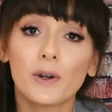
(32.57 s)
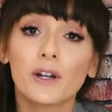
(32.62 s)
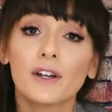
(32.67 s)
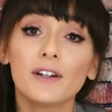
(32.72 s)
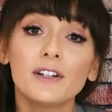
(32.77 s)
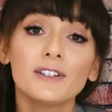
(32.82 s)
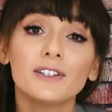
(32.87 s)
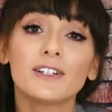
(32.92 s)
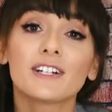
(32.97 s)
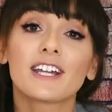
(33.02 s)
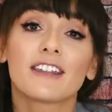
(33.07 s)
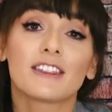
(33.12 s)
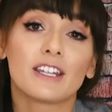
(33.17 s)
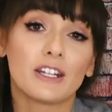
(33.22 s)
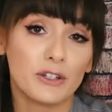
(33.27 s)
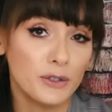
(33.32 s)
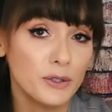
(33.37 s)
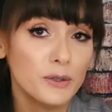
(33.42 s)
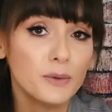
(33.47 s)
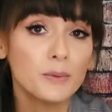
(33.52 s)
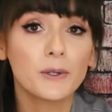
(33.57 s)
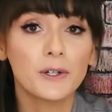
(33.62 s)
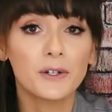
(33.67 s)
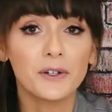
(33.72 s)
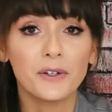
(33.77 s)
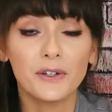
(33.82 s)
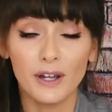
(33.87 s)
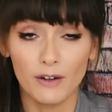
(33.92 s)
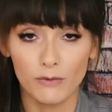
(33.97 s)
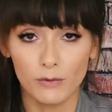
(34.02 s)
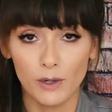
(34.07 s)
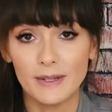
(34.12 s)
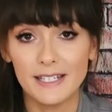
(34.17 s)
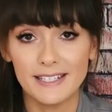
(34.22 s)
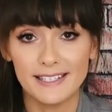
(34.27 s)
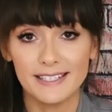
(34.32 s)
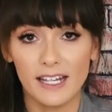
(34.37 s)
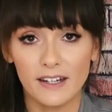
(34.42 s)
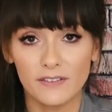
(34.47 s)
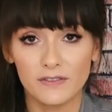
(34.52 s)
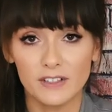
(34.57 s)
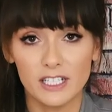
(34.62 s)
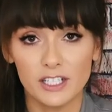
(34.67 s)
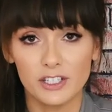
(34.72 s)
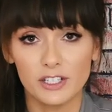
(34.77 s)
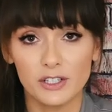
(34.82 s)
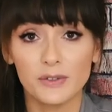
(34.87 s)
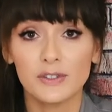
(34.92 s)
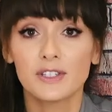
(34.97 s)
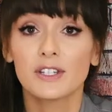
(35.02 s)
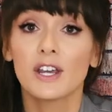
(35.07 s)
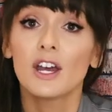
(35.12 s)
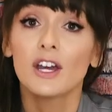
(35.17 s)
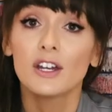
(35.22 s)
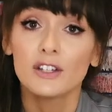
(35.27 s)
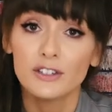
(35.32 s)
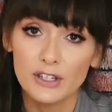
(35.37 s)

we're gonna look at the new world of women's safety shoes.